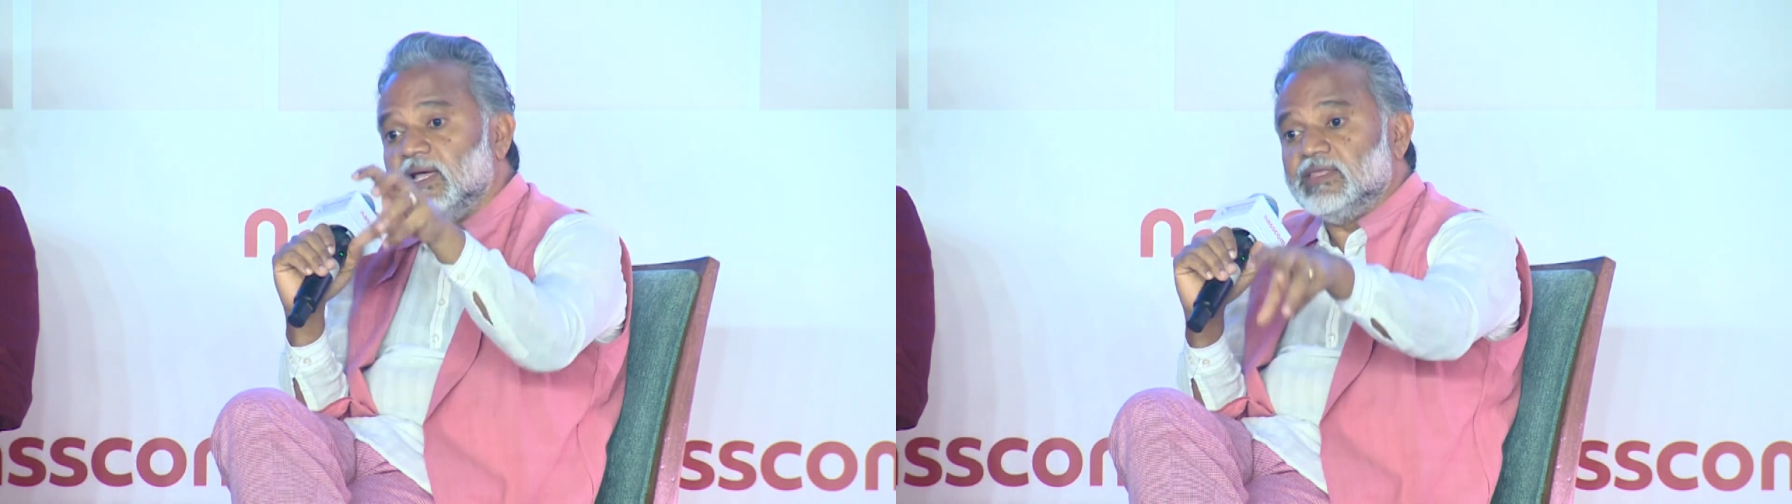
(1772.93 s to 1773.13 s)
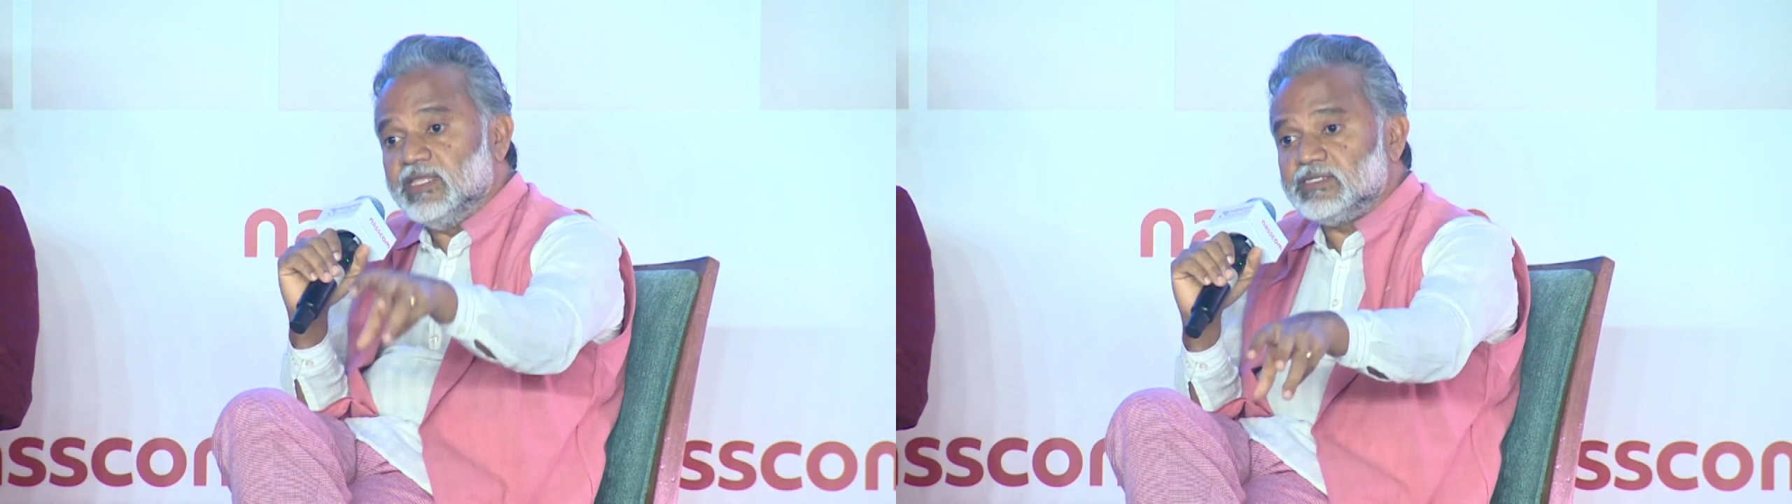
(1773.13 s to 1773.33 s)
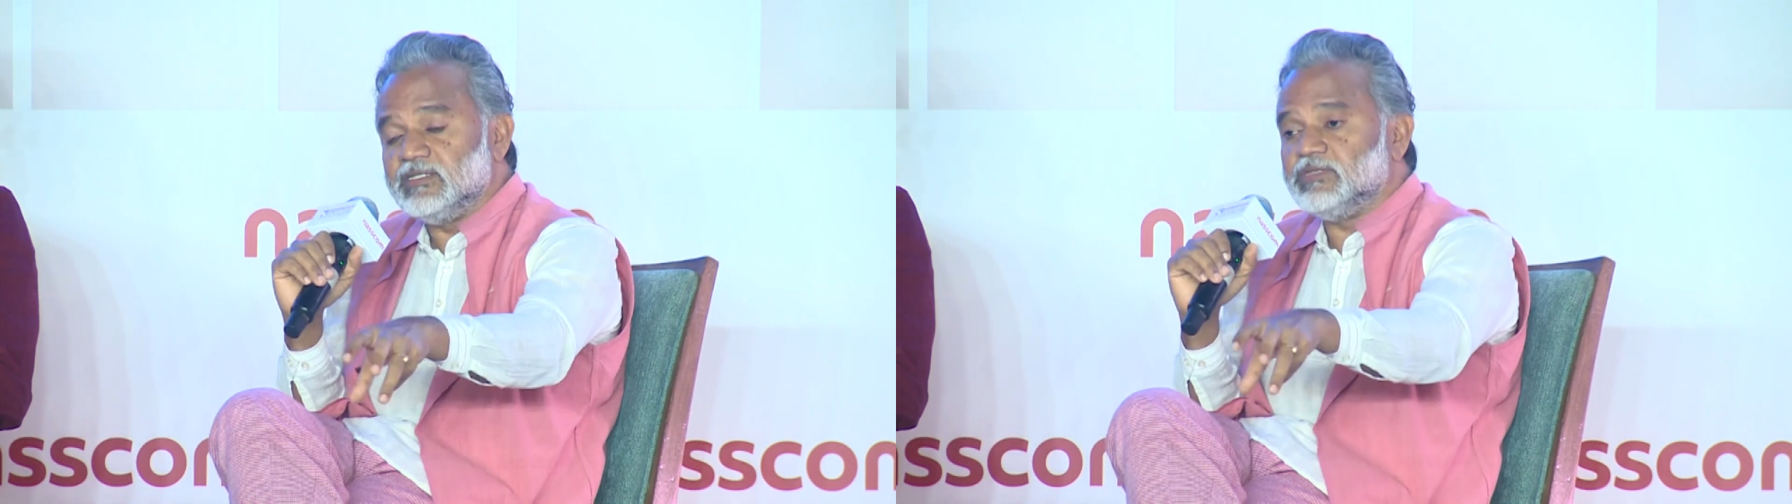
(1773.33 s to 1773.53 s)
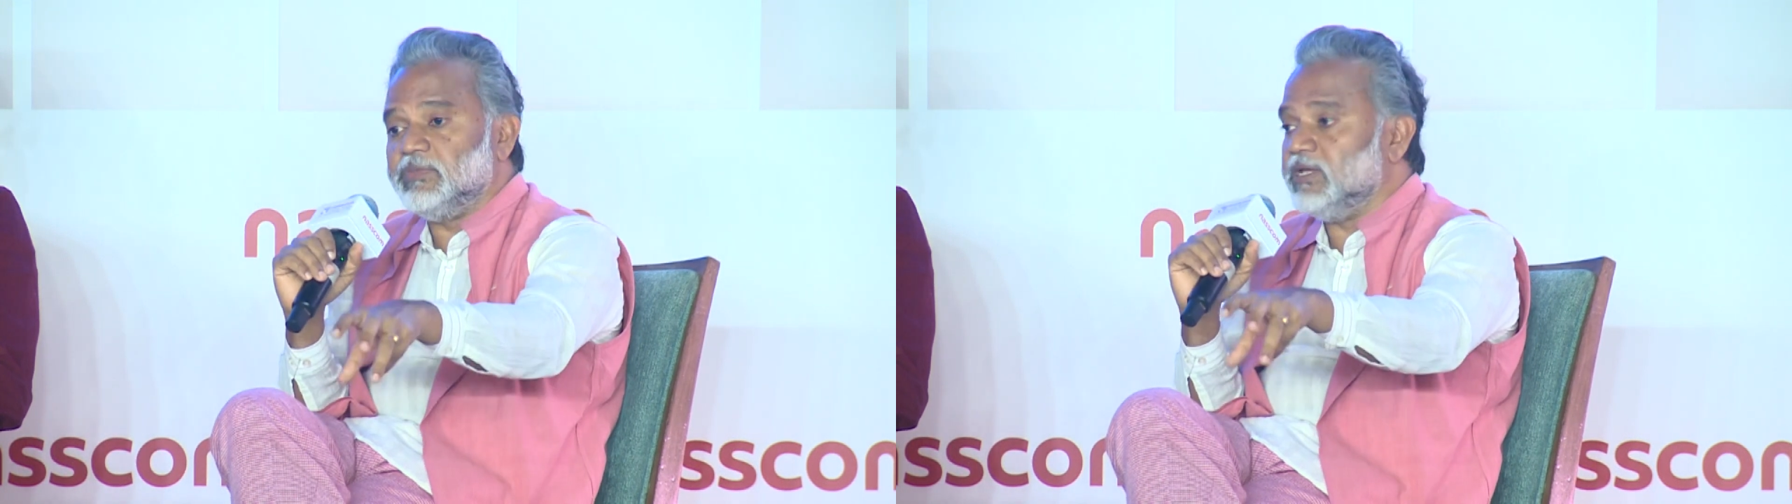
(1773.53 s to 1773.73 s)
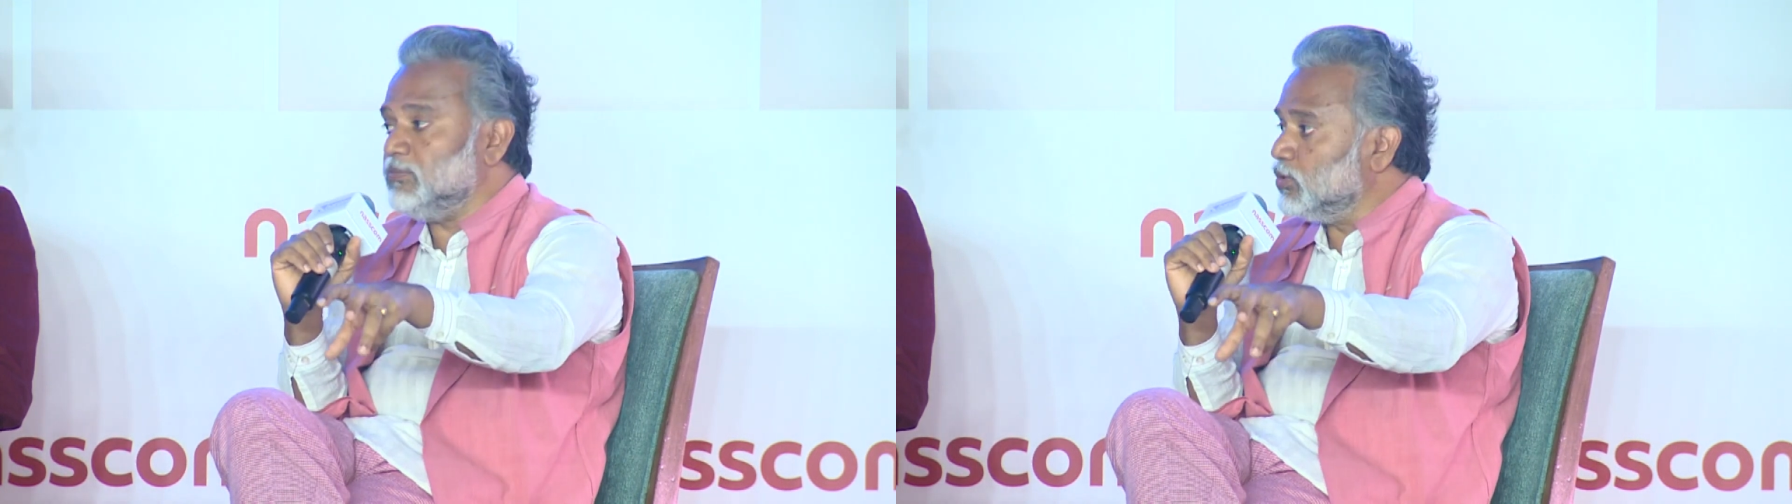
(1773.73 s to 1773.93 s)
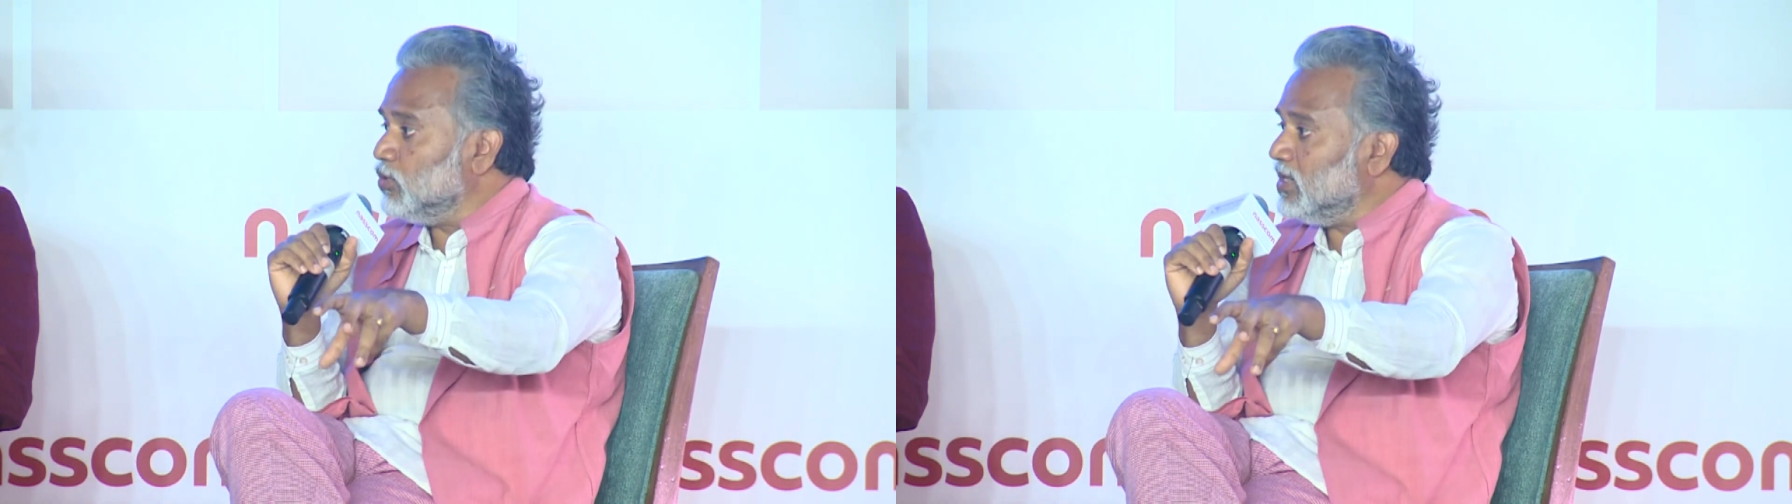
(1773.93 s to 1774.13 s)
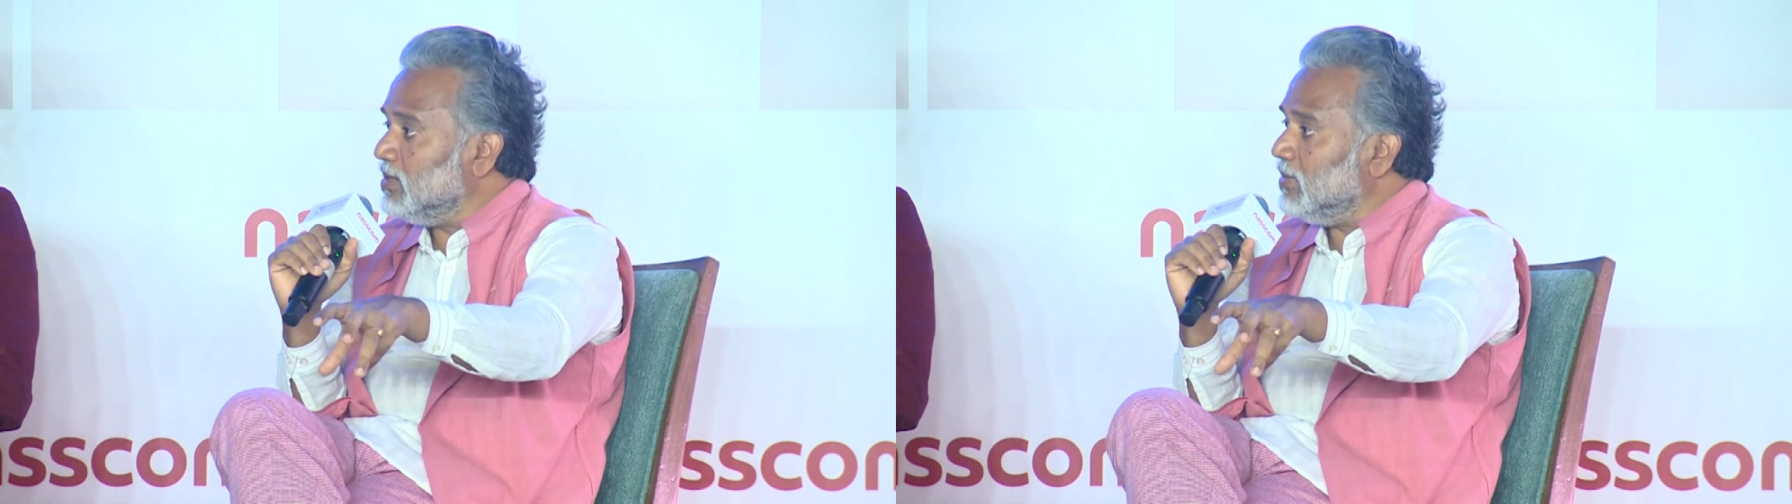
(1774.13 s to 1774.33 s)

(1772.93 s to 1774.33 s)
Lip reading: This has been proven